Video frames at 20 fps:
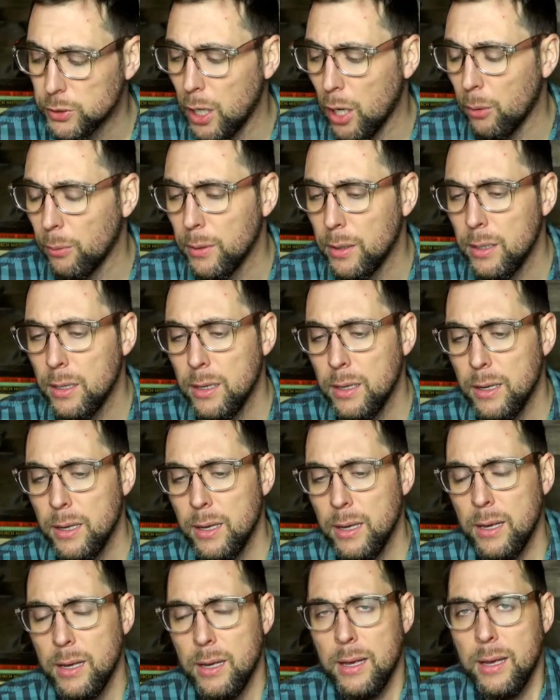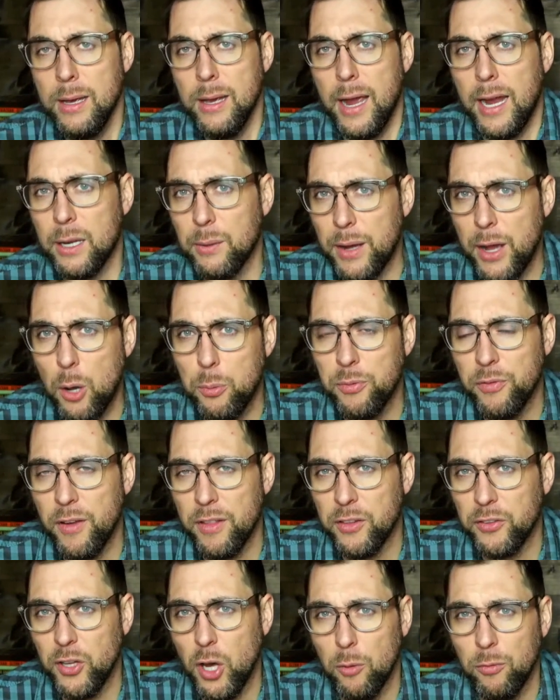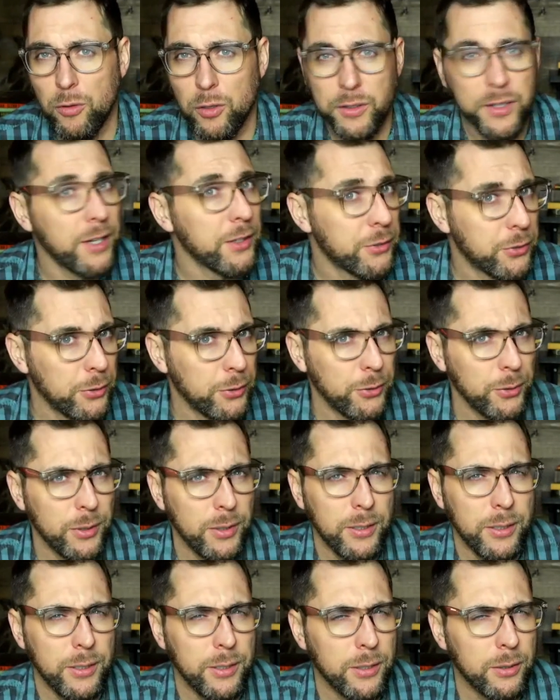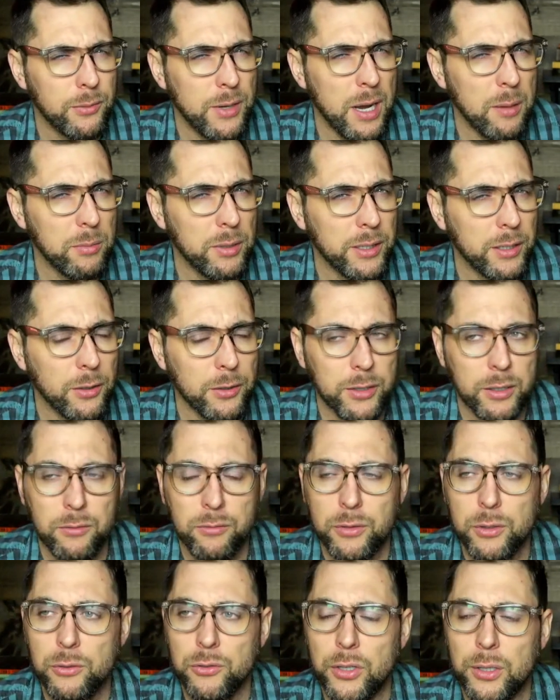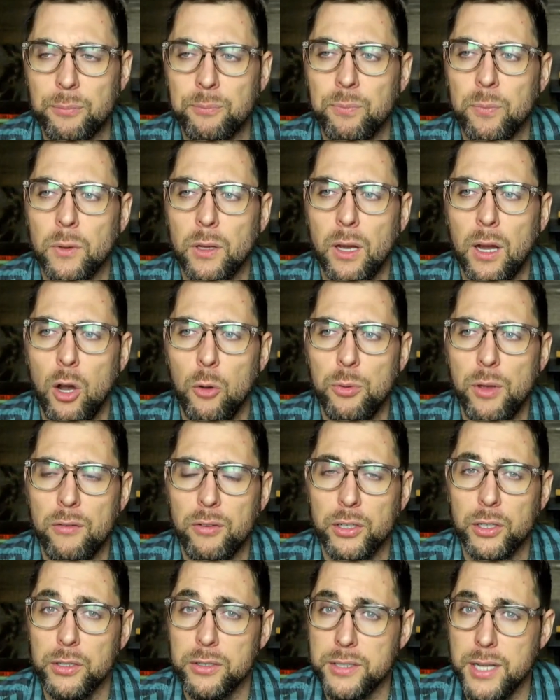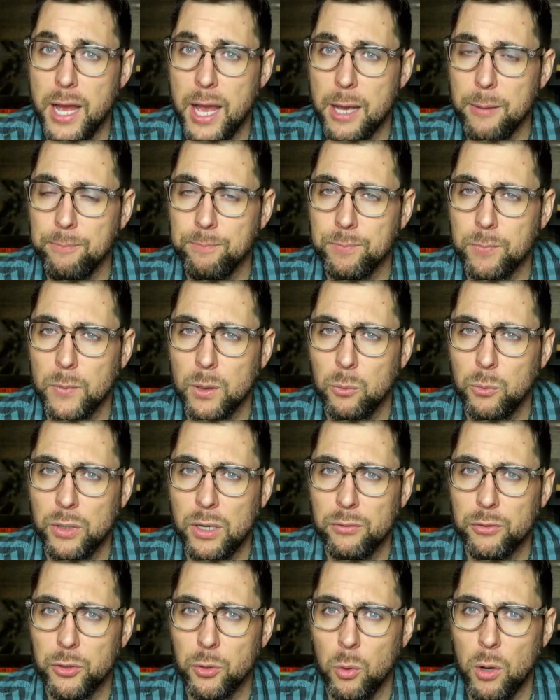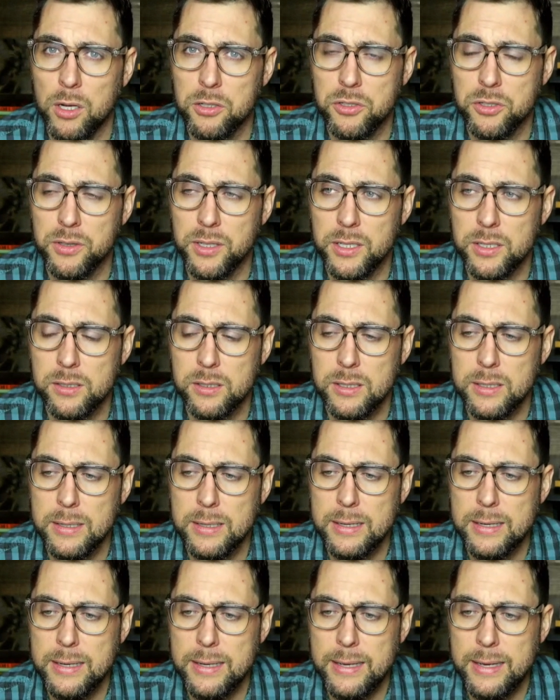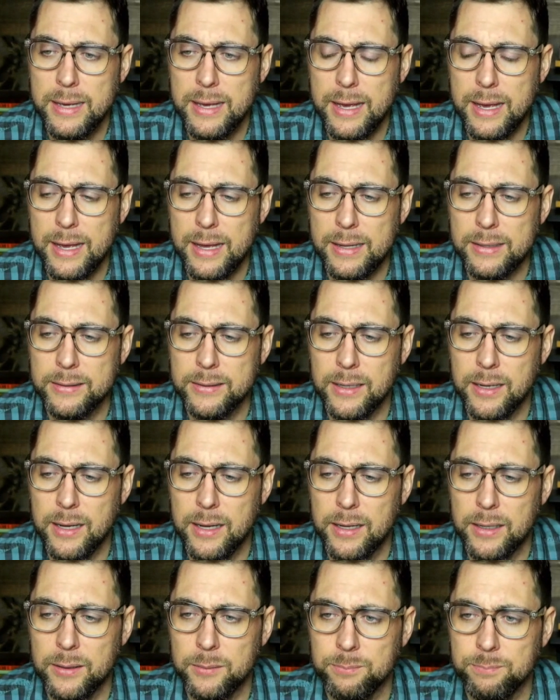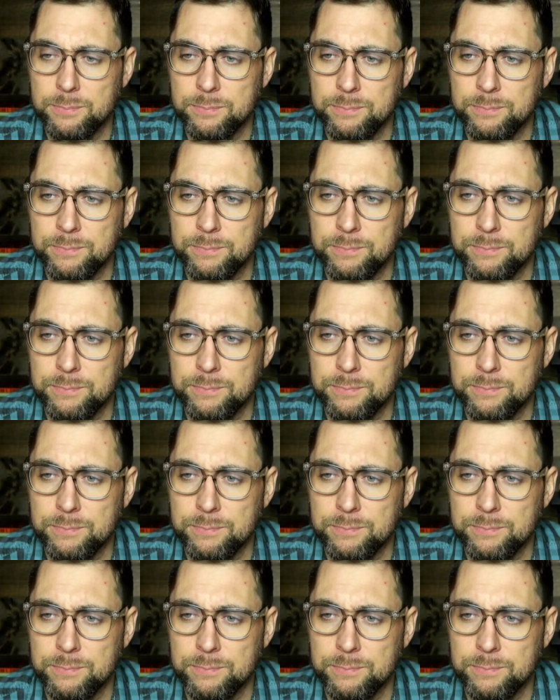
So anyway, I hope you found this helpful, not too rambling or confusing. I hope you have a good day whenever you're watching this. And um,